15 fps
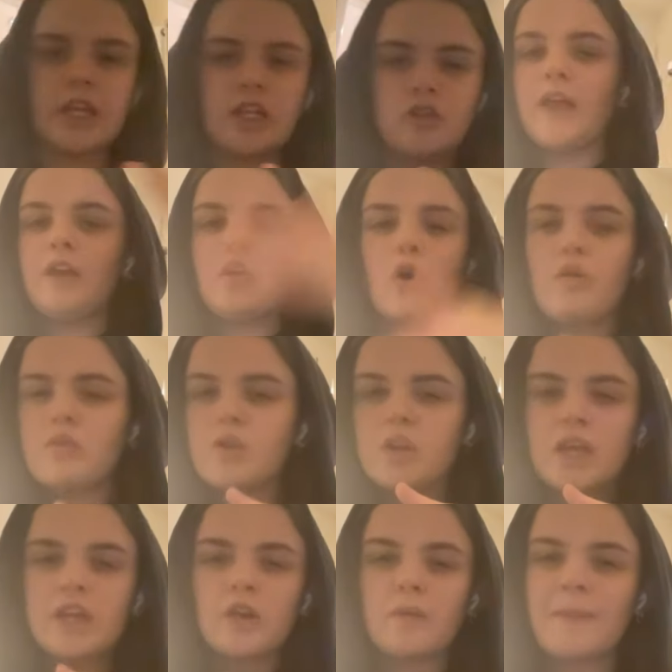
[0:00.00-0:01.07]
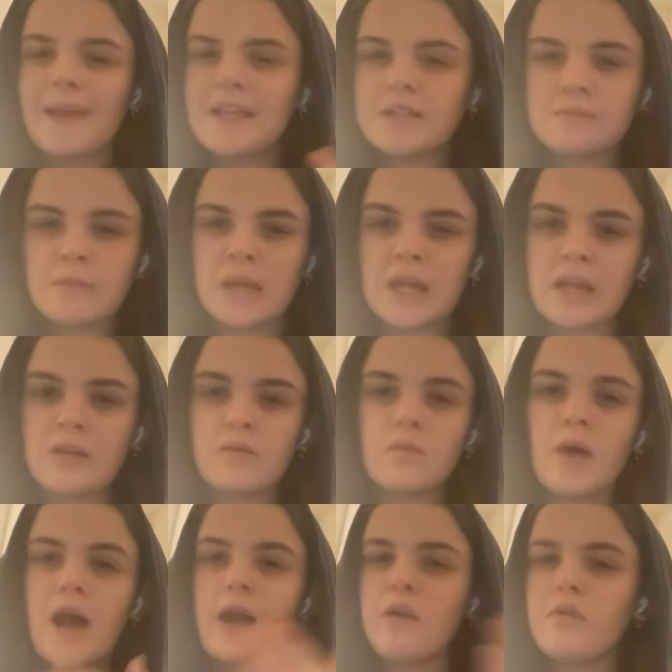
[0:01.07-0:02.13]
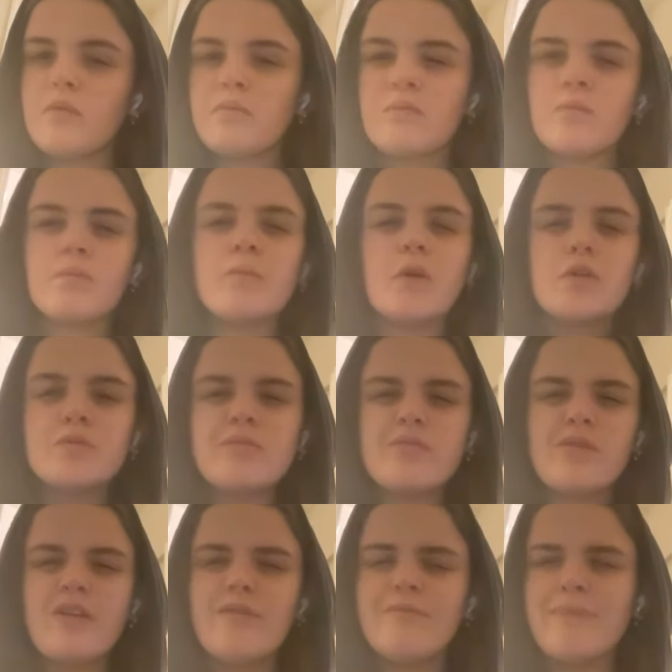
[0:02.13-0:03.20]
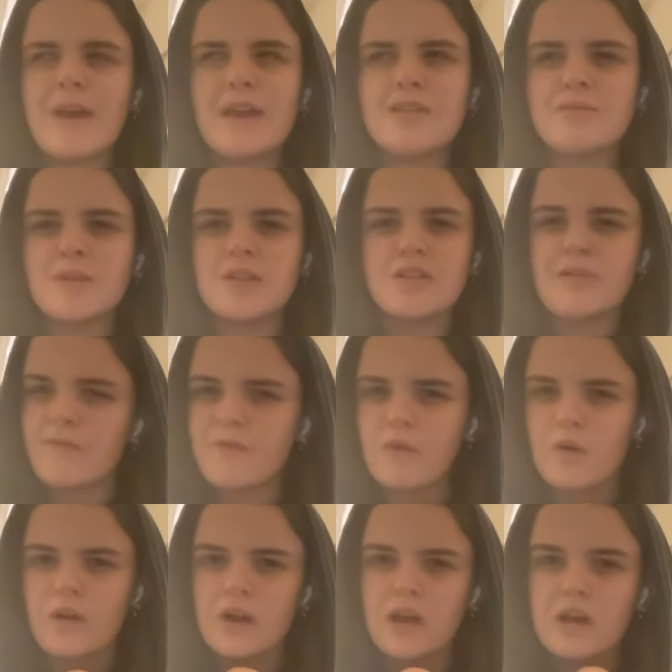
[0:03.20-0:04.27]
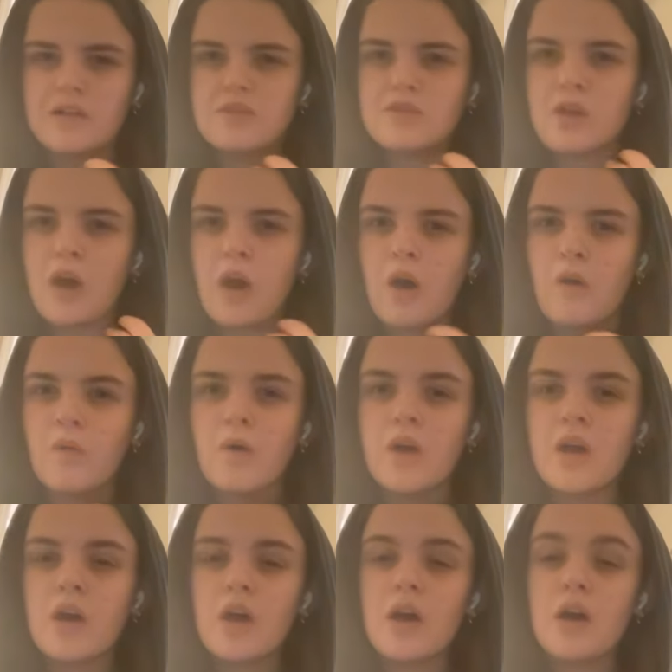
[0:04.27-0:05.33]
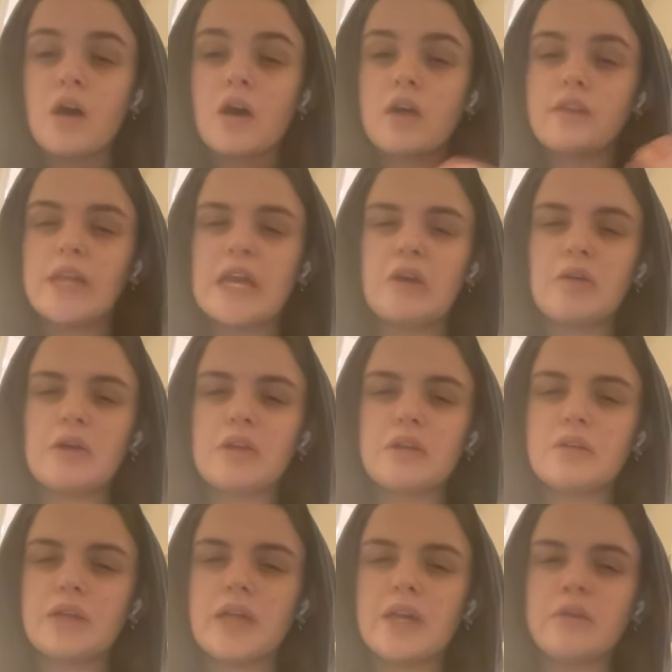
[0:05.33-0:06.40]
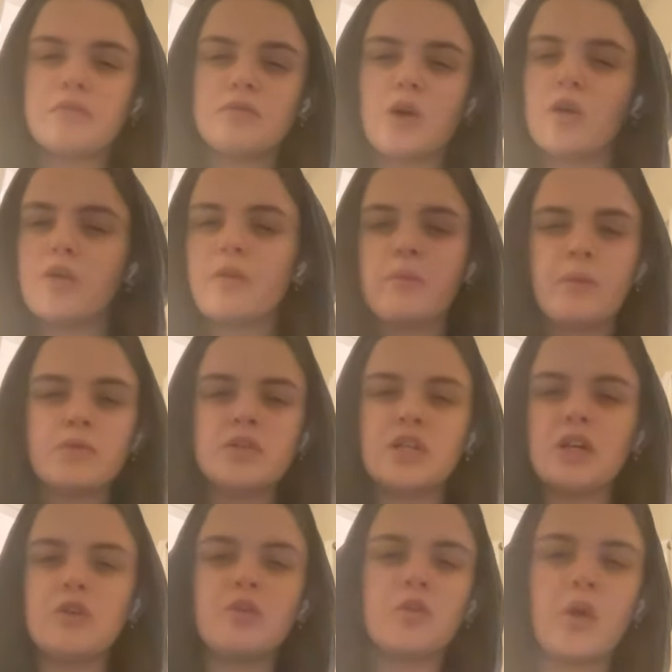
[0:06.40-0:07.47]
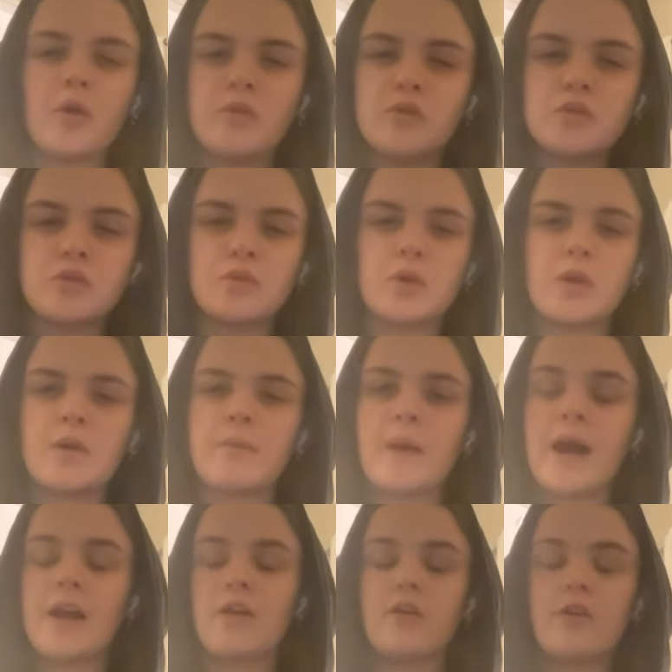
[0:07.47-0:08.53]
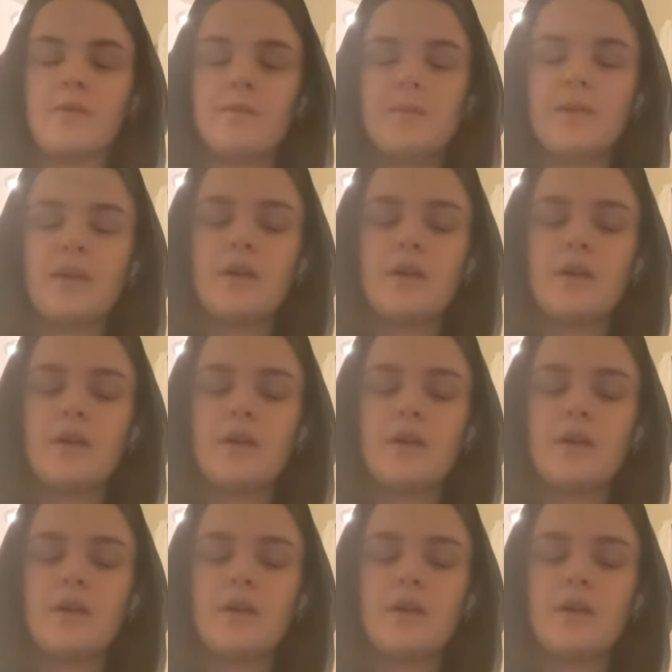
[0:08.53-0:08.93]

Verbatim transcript: like like go to like your basement. I don't, most people don't have basements in Florida, so they were like go to the most enclosed room. I don't know,